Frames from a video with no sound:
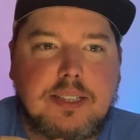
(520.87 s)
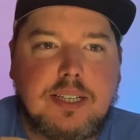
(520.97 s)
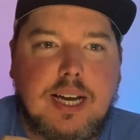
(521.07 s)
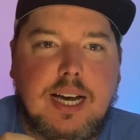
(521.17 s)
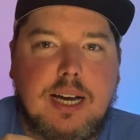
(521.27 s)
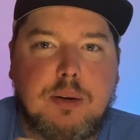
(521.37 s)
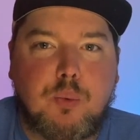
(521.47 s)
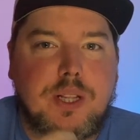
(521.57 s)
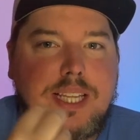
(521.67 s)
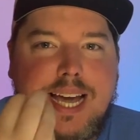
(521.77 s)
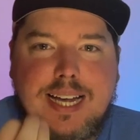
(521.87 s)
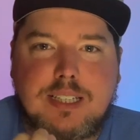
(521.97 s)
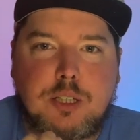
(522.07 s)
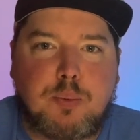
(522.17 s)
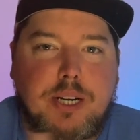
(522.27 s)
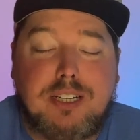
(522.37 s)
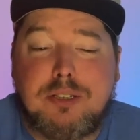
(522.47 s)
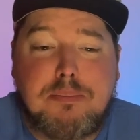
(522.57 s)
With the acid spray, he could